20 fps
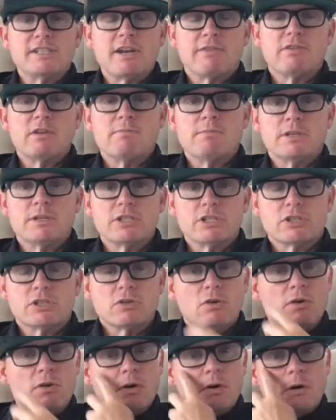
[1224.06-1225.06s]
every business
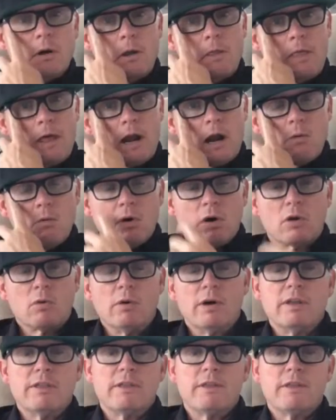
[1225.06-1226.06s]
owner that I work
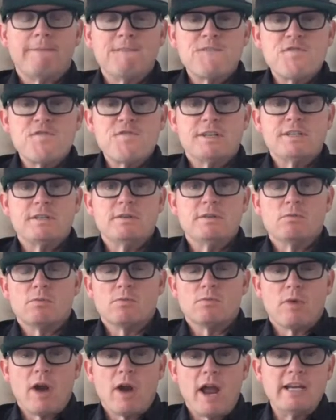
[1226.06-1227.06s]
with.
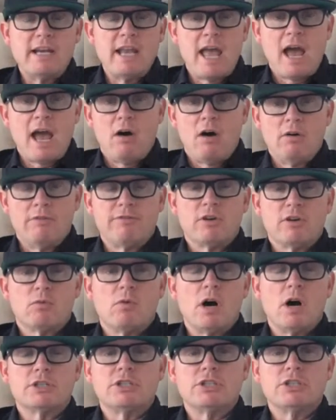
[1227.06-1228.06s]
Right now, if
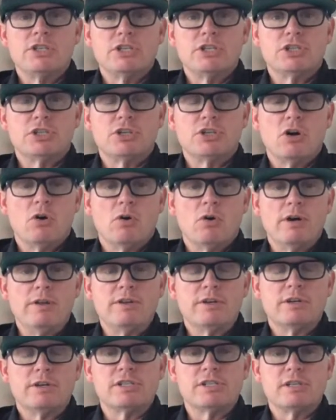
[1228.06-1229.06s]
they're watching this show
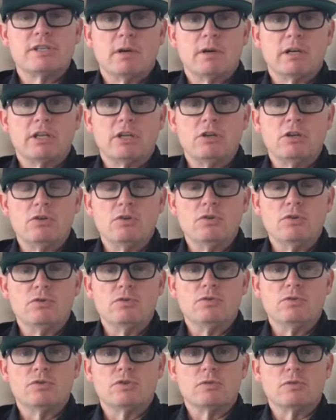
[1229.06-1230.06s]
and there's somebody
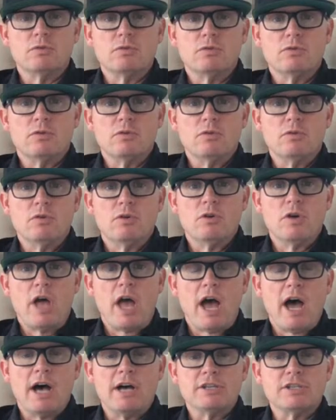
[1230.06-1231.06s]

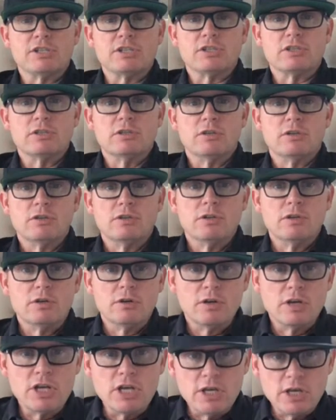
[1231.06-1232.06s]
has
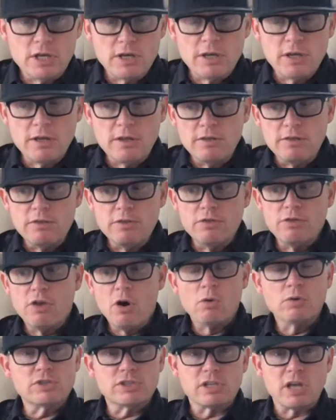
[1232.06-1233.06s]

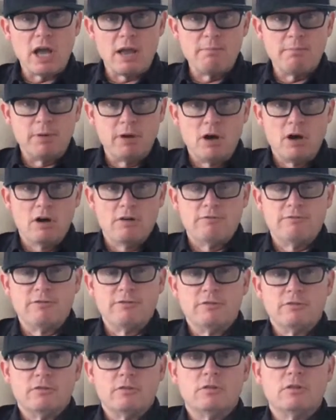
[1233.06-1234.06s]
those type
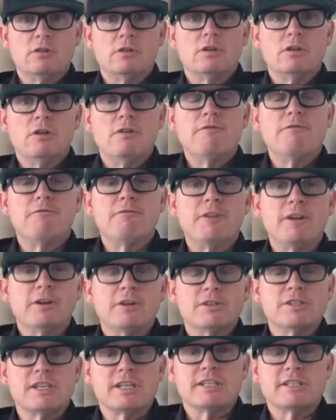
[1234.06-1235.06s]
of
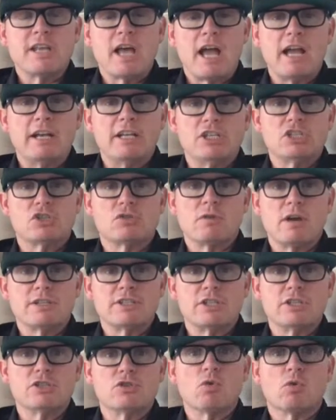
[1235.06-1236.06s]
fears, anxiety,
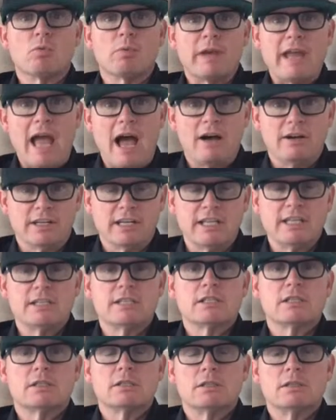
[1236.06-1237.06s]
stresses, or
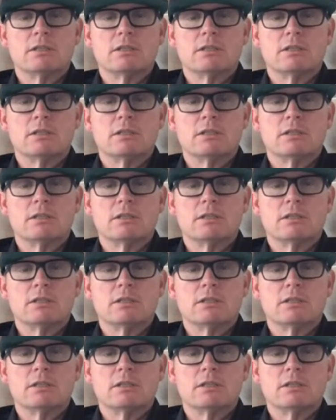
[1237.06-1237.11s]
realities,